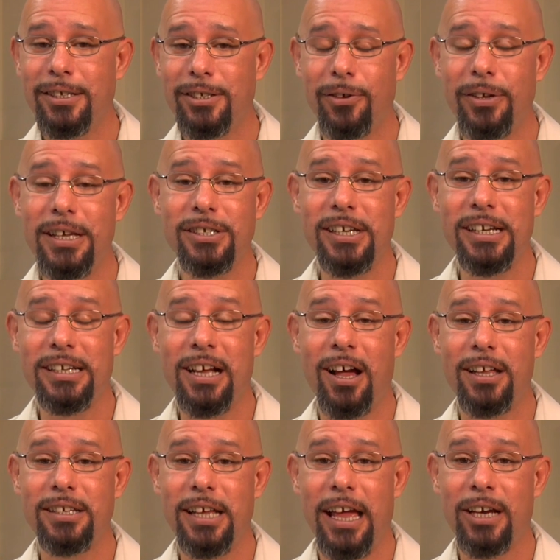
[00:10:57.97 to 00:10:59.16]
don't hesitate to
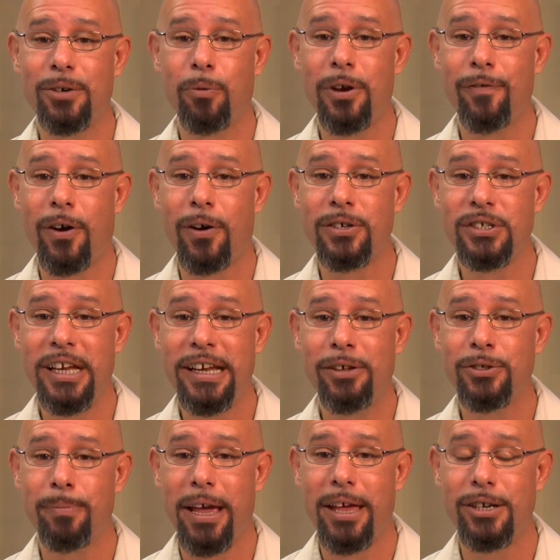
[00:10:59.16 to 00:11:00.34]
contact one of our
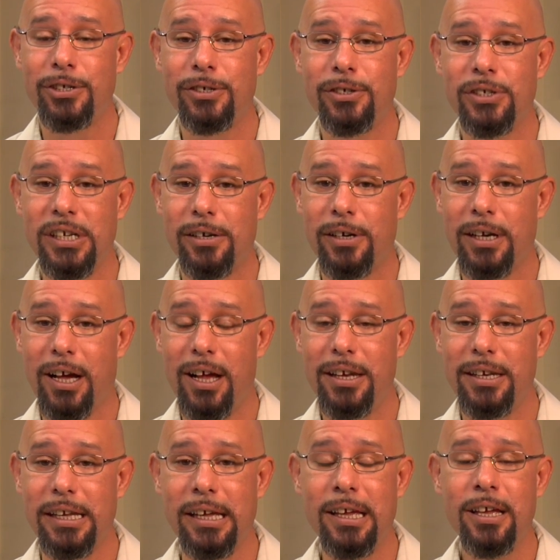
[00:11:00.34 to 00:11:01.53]
sales managers here at
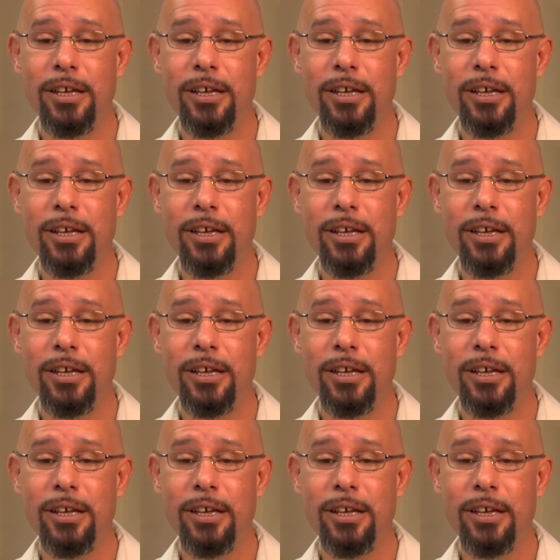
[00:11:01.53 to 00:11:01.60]
Condé.